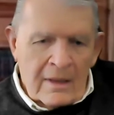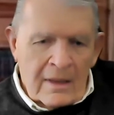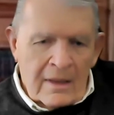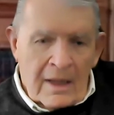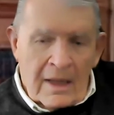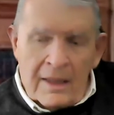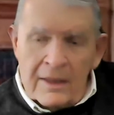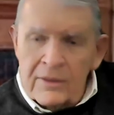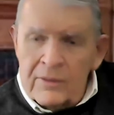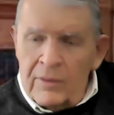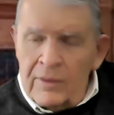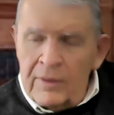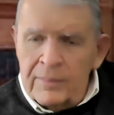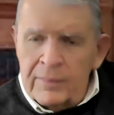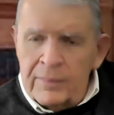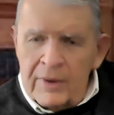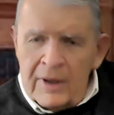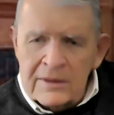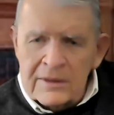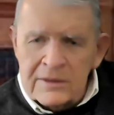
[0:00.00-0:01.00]
ongoing
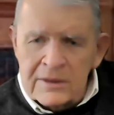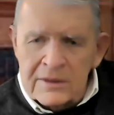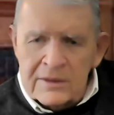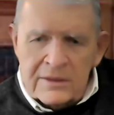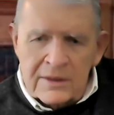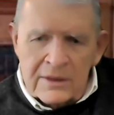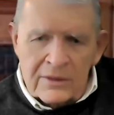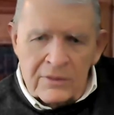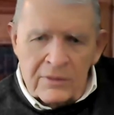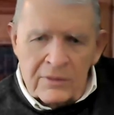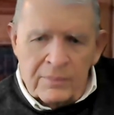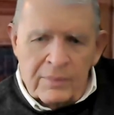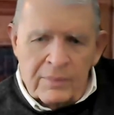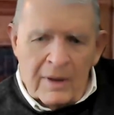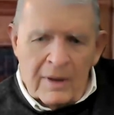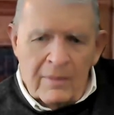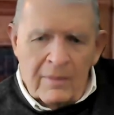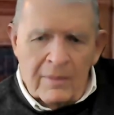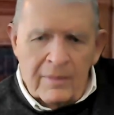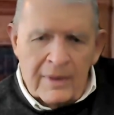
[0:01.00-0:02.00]
process that you
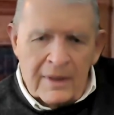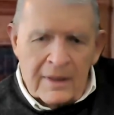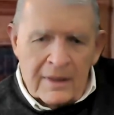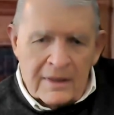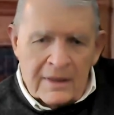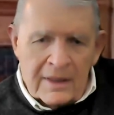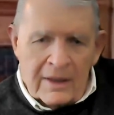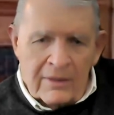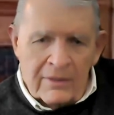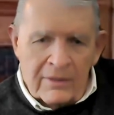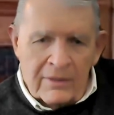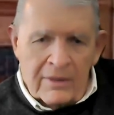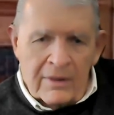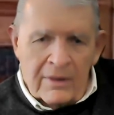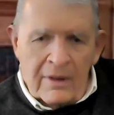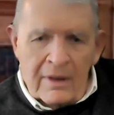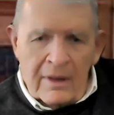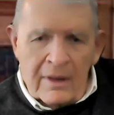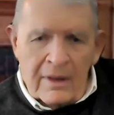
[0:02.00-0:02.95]
probably encounter